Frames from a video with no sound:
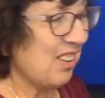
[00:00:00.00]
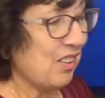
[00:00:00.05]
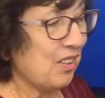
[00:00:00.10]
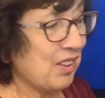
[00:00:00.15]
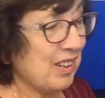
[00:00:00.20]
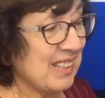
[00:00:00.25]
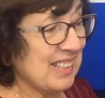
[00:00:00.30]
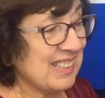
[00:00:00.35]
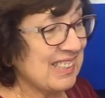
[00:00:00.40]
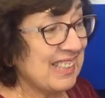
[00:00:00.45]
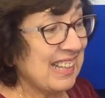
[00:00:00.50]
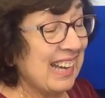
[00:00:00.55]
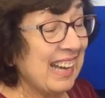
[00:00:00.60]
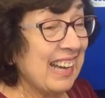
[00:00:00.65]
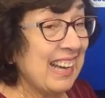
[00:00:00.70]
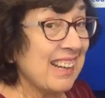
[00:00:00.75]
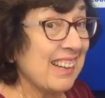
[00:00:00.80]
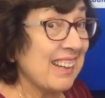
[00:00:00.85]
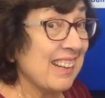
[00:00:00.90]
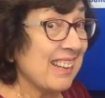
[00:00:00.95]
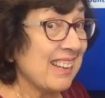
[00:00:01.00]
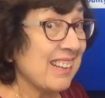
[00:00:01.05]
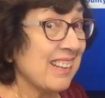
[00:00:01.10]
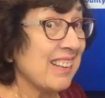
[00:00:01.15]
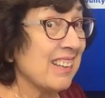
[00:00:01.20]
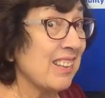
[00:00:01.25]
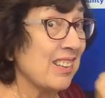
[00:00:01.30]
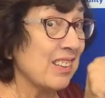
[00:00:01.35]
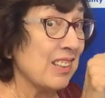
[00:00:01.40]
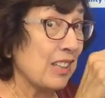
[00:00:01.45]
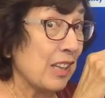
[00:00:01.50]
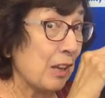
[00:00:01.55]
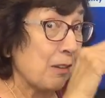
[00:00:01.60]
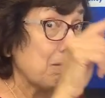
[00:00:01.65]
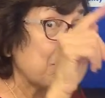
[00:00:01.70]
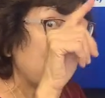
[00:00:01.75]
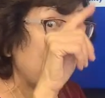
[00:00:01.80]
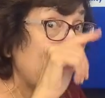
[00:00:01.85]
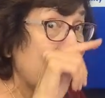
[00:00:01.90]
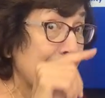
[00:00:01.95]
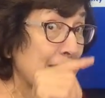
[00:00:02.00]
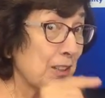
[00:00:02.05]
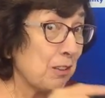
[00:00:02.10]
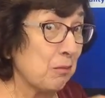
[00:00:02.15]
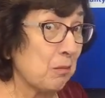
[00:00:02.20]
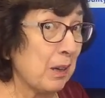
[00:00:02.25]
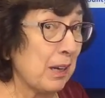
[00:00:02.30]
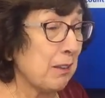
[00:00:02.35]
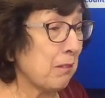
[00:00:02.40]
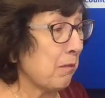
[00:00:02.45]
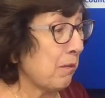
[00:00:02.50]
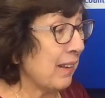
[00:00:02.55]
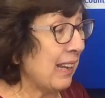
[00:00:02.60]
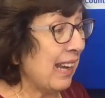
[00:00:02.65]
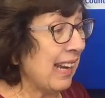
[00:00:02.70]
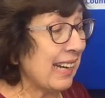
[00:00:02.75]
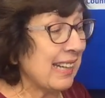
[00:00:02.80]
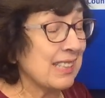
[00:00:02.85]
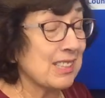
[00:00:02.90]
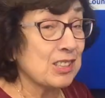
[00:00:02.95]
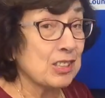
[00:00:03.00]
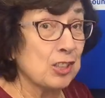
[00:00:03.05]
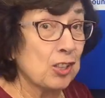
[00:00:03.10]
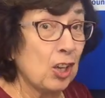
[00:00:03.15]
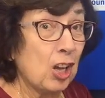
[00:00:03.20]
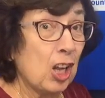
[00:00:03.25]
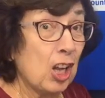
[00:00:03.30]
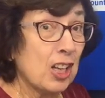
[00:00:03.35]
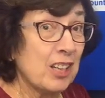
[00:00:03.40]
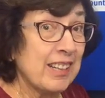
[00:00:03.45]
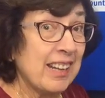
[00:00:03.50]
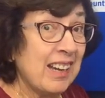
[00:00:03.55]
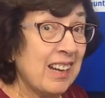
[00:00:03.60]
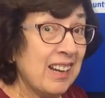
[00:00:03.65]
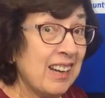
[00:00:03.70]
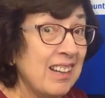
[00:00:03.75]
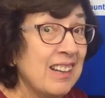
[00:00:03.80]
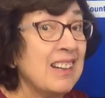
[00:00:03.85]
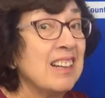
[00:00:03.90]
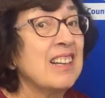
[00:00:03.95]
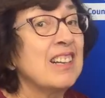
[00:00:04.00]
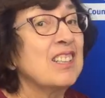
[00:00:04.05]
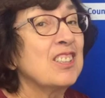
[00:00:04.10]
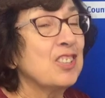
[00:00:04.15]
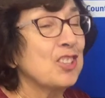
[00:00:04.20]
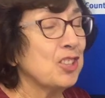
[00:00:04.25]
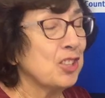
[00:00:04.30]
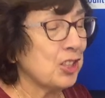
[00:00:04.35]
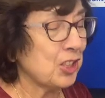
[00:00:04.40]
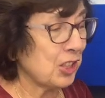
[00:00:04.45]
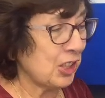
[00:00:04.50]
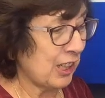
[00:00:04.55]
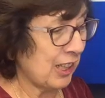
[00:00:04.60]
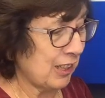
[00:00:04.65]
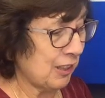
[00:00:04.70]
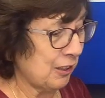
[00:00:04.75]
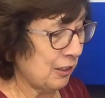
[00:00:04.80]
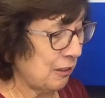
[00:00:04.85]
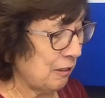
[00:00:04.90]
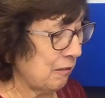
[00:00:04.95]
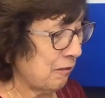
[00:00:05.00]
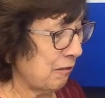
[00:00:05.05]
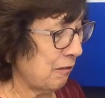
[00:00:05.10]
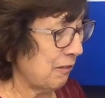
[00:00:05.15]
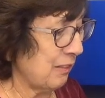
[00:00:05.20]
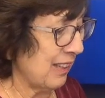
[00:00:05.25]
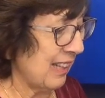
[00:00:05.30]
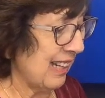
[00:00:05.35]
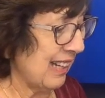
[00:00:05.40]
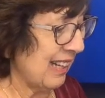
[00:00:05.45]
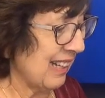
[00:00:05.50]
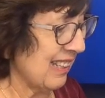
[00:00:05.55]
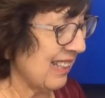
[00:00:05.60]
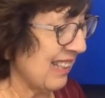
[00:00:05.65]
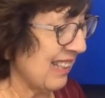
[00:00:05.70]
what is that? That black and white flag is called a checkered flag.